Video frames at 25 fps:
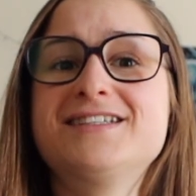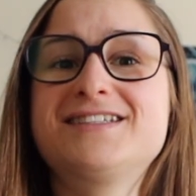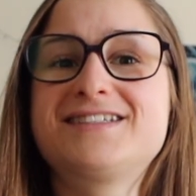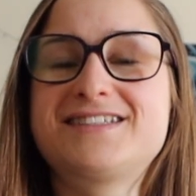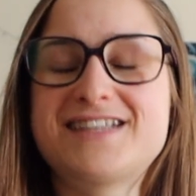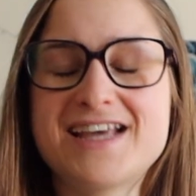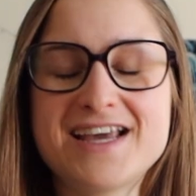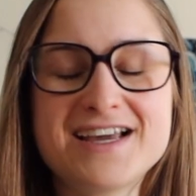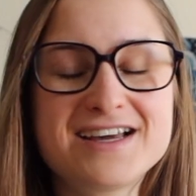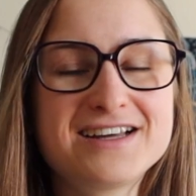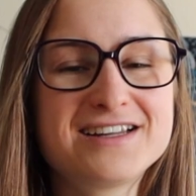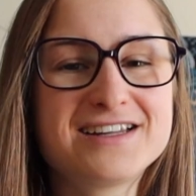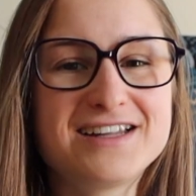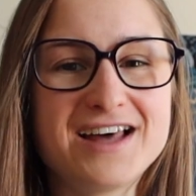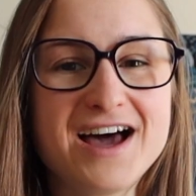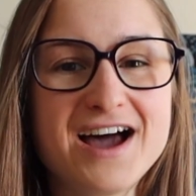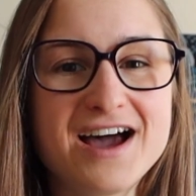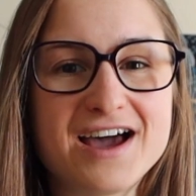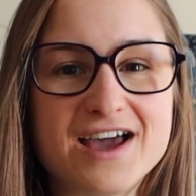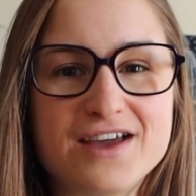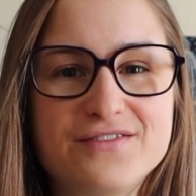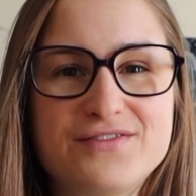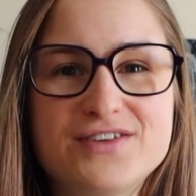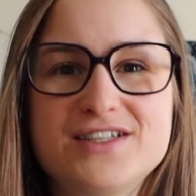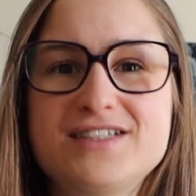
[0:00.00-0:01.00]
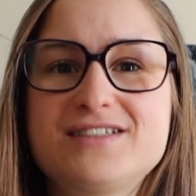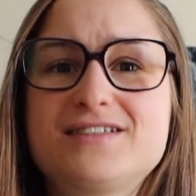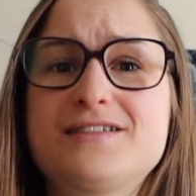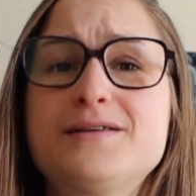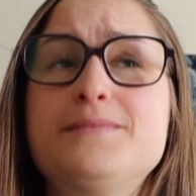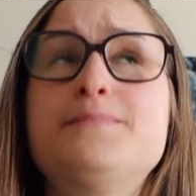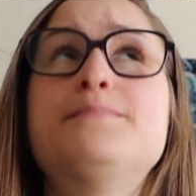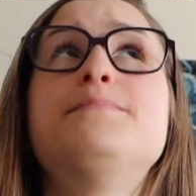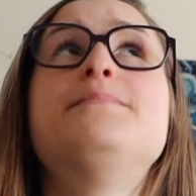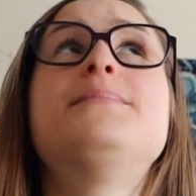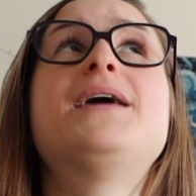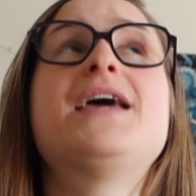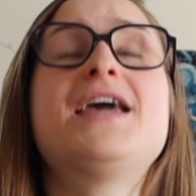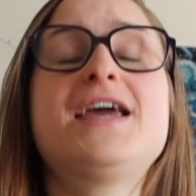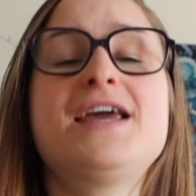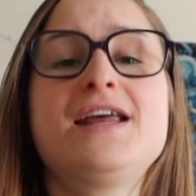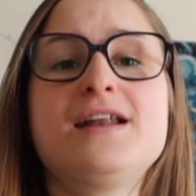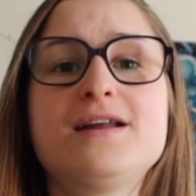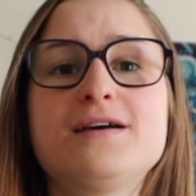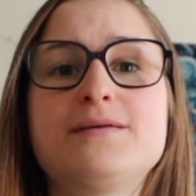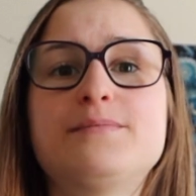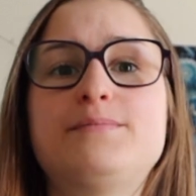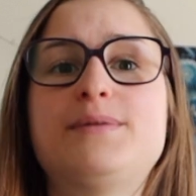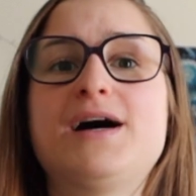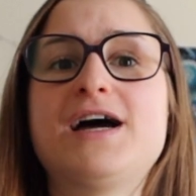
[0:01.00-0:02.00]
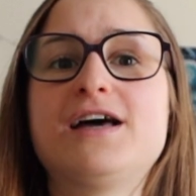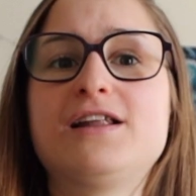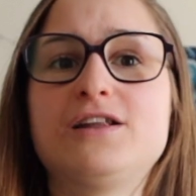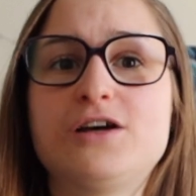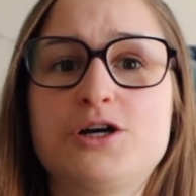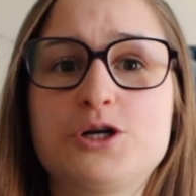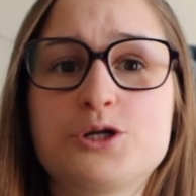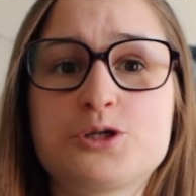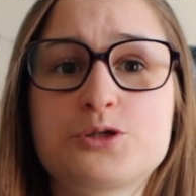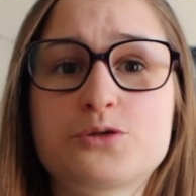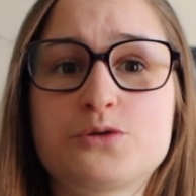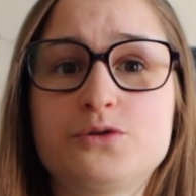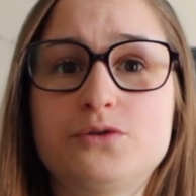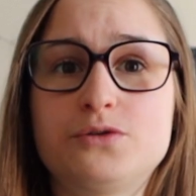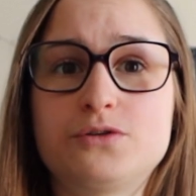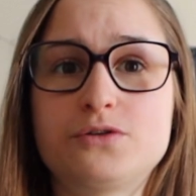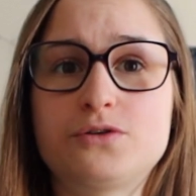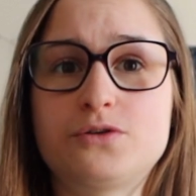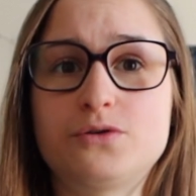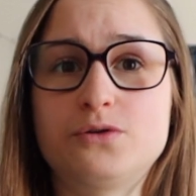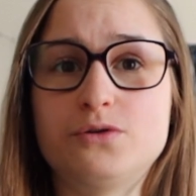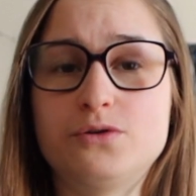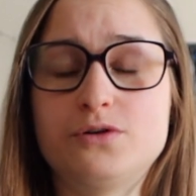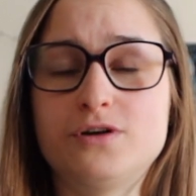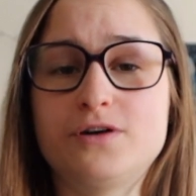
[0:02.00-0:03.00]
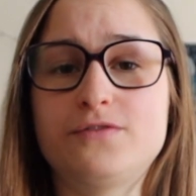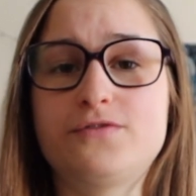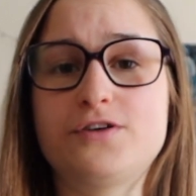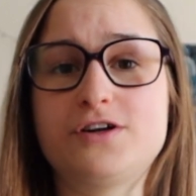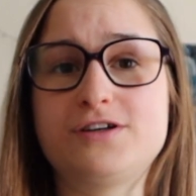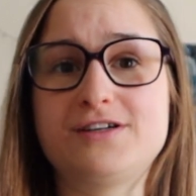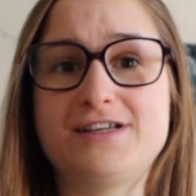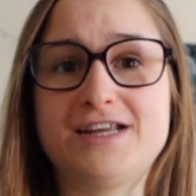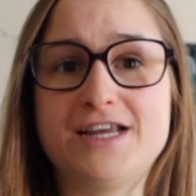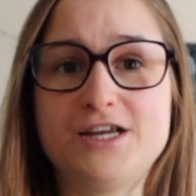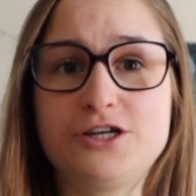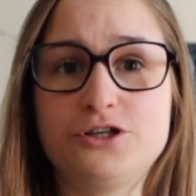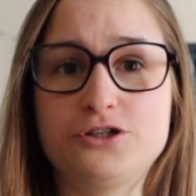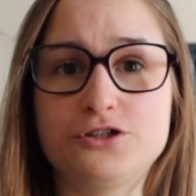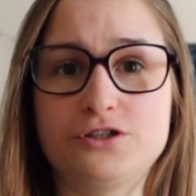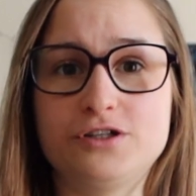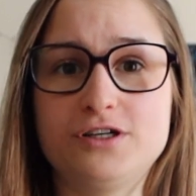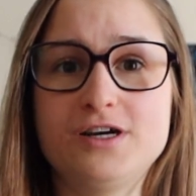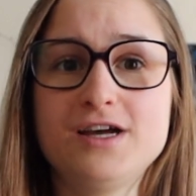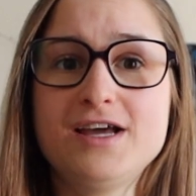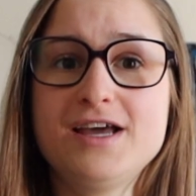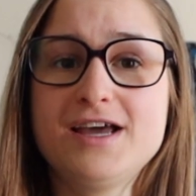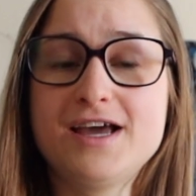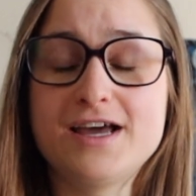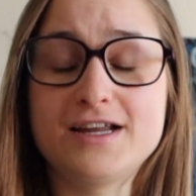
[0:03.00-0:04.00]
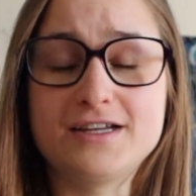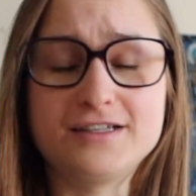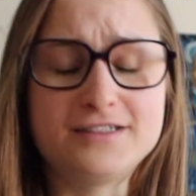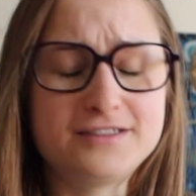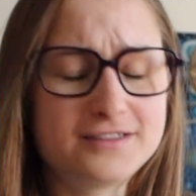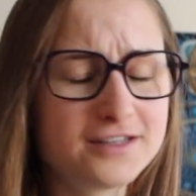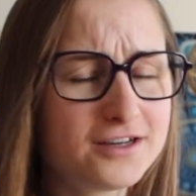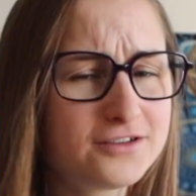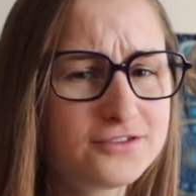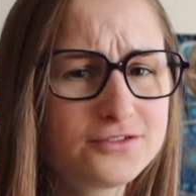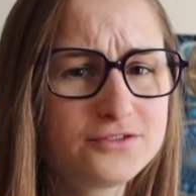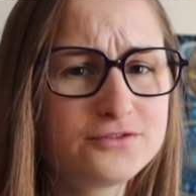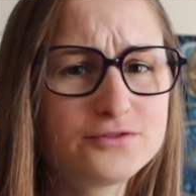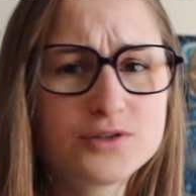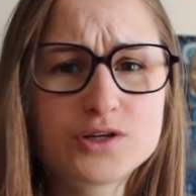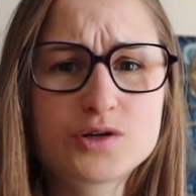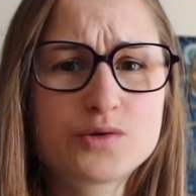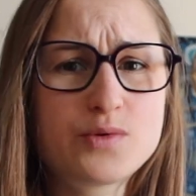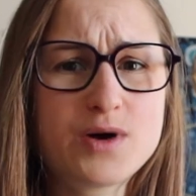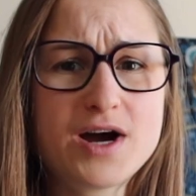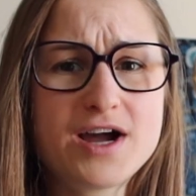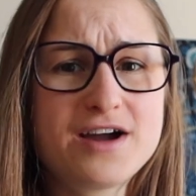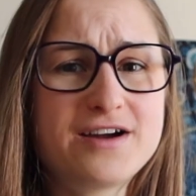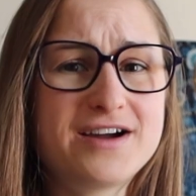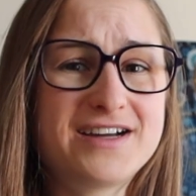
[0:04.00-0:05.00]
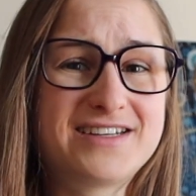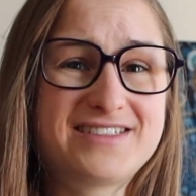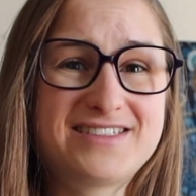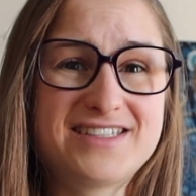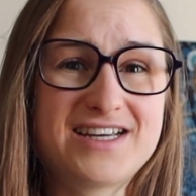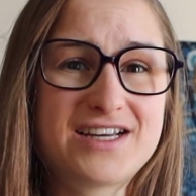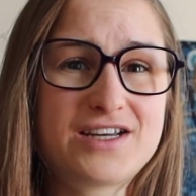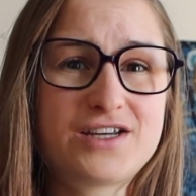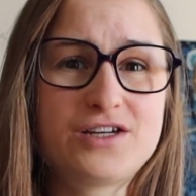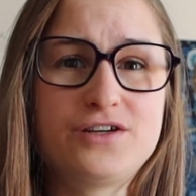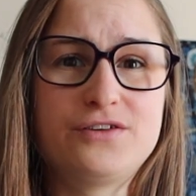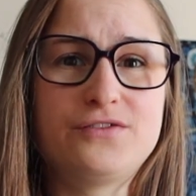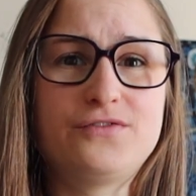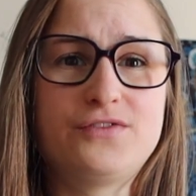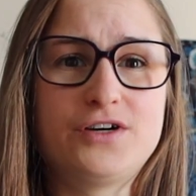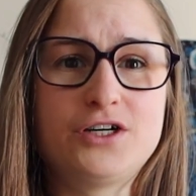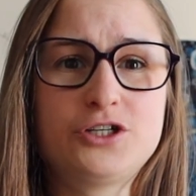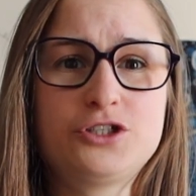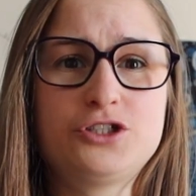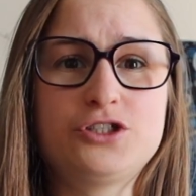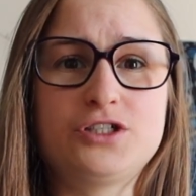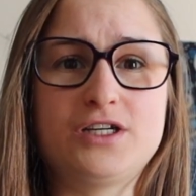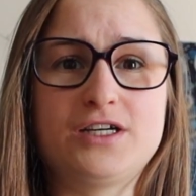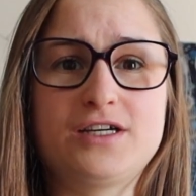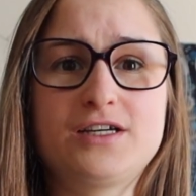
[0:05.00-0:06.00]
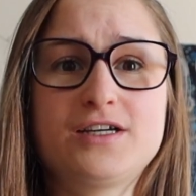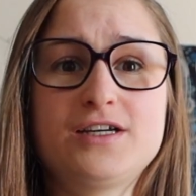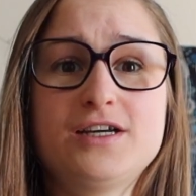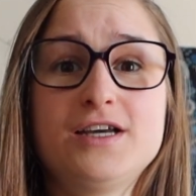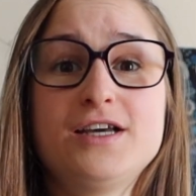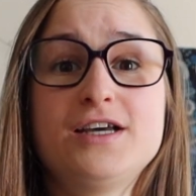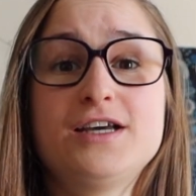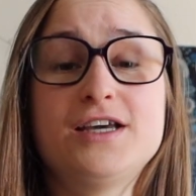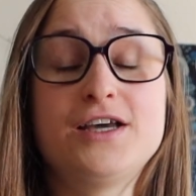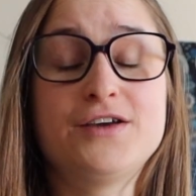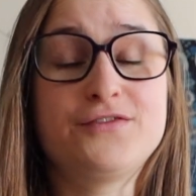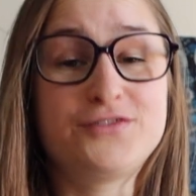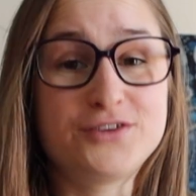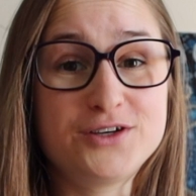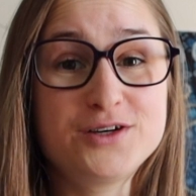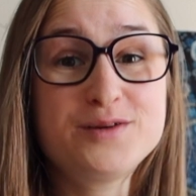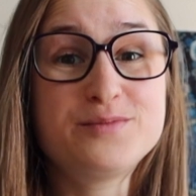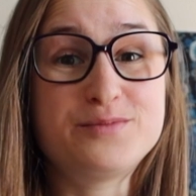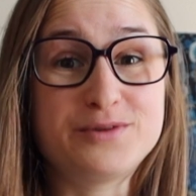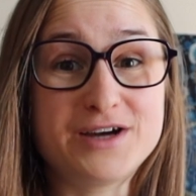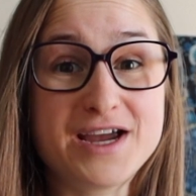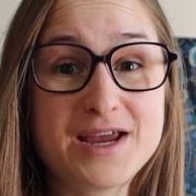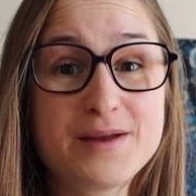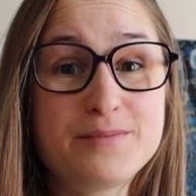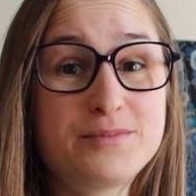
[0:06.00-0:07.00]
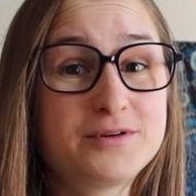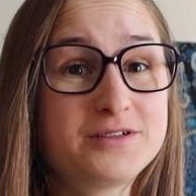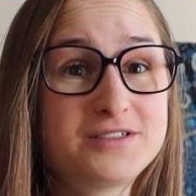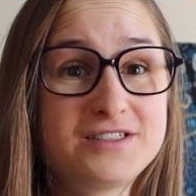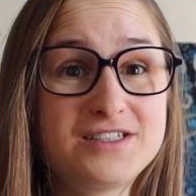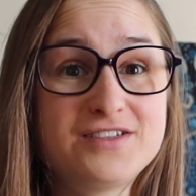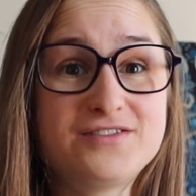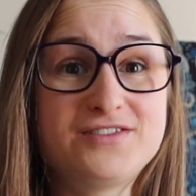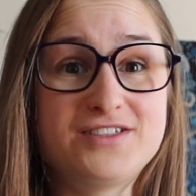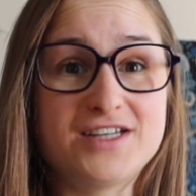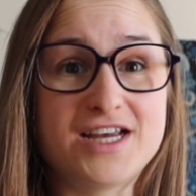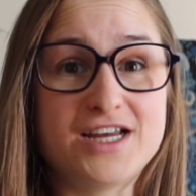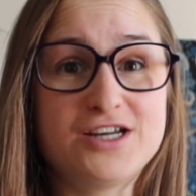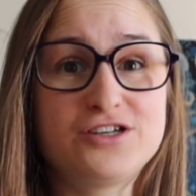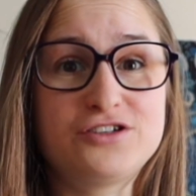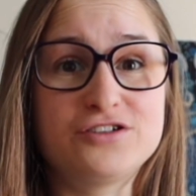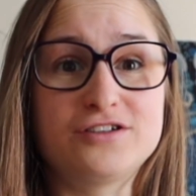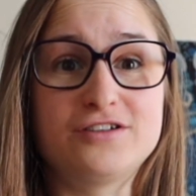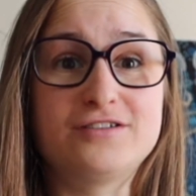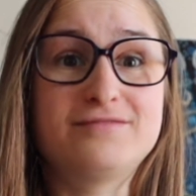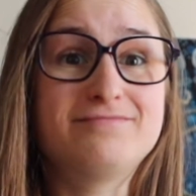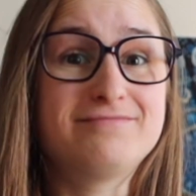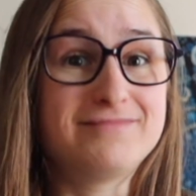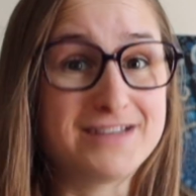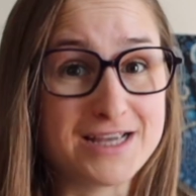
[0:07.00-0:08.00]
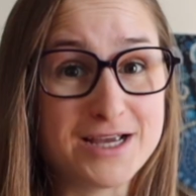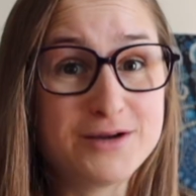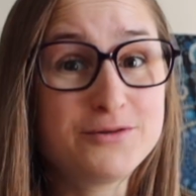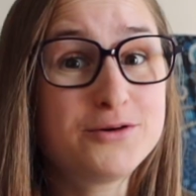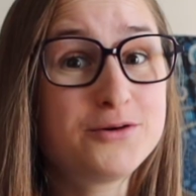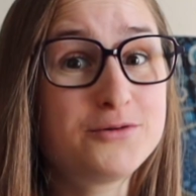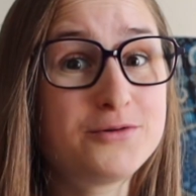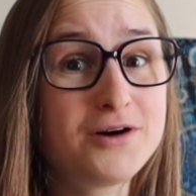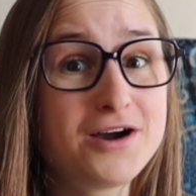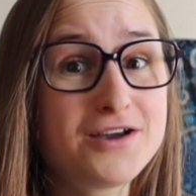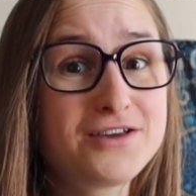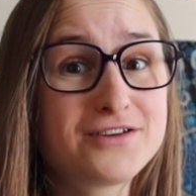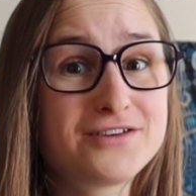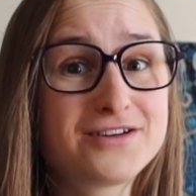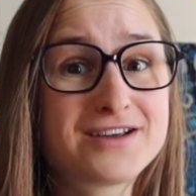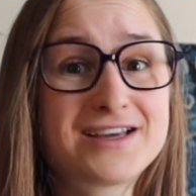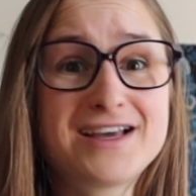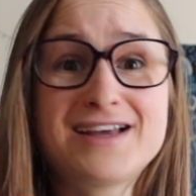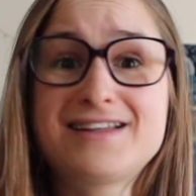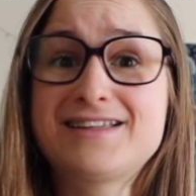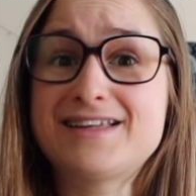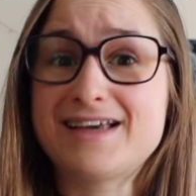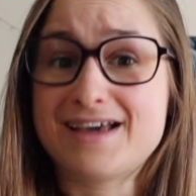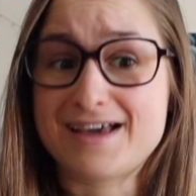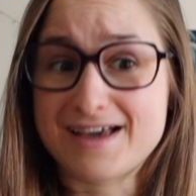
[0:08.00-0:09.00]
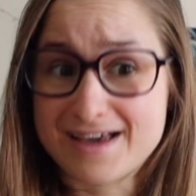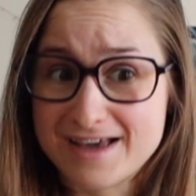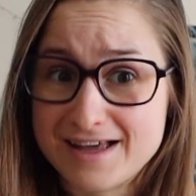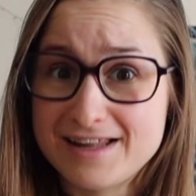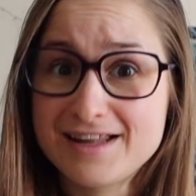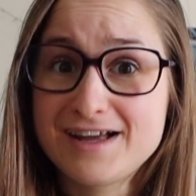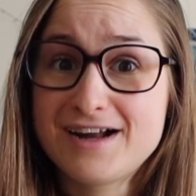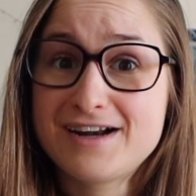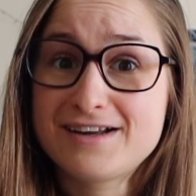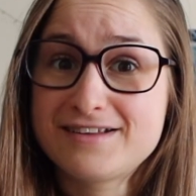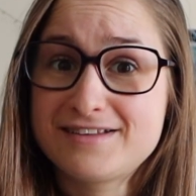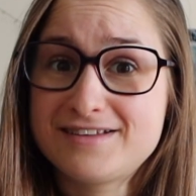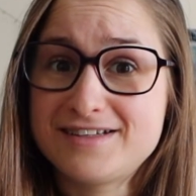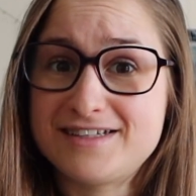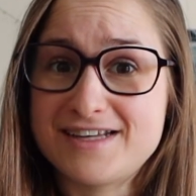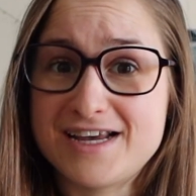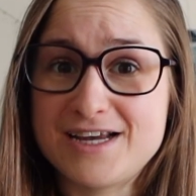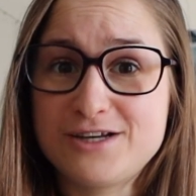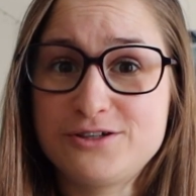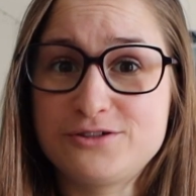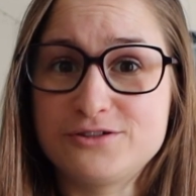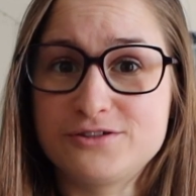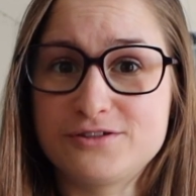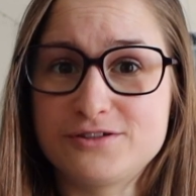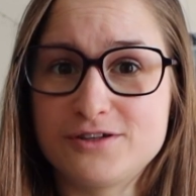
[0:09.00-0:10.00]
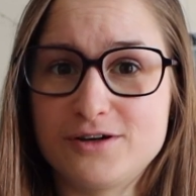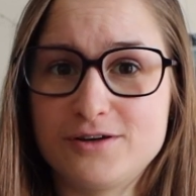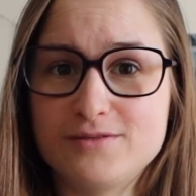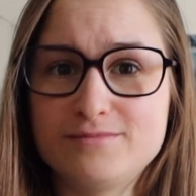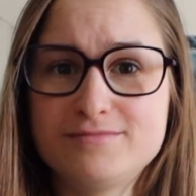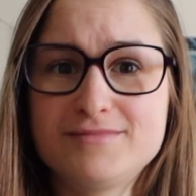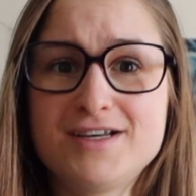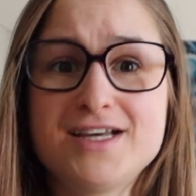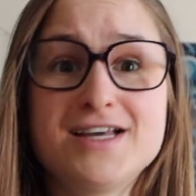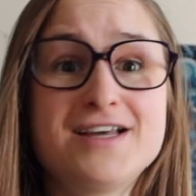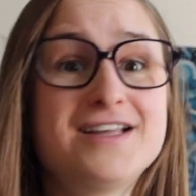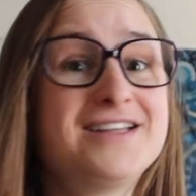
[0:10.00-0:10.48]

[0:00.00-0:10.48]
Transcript: Staying alive is the main biological goal of our nature and doesn't require executive functioning. If your brain perceives danger, it will want you to get the hell out of the danger zone.